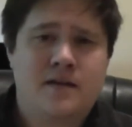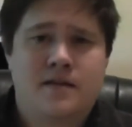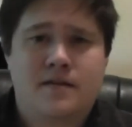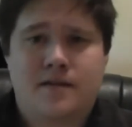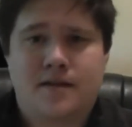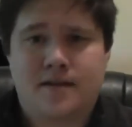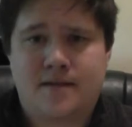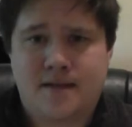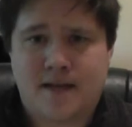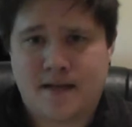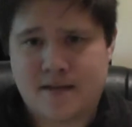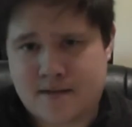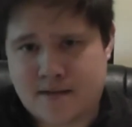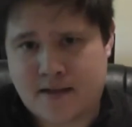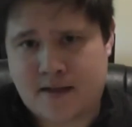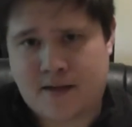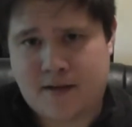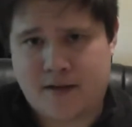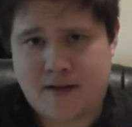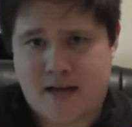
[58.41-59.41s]
the dead
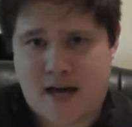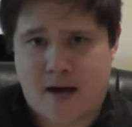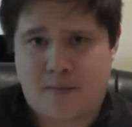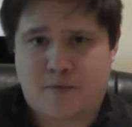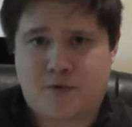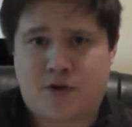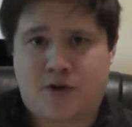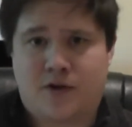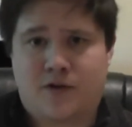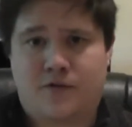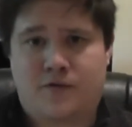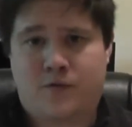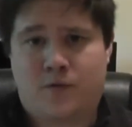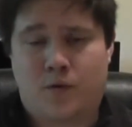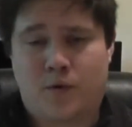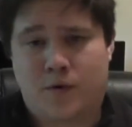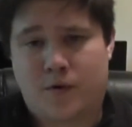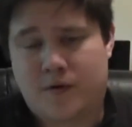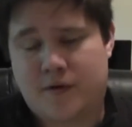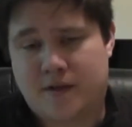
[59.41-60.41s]
cell adapter
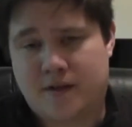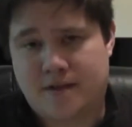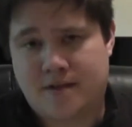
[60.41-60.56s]
for the